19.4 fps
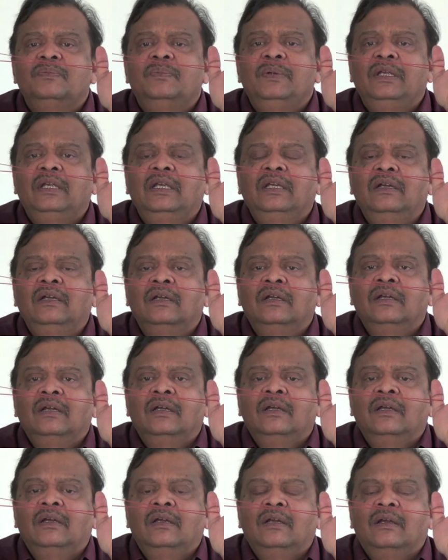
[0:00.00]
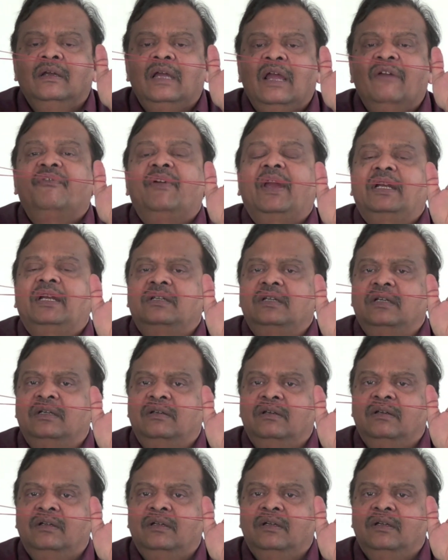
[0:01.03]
being affected.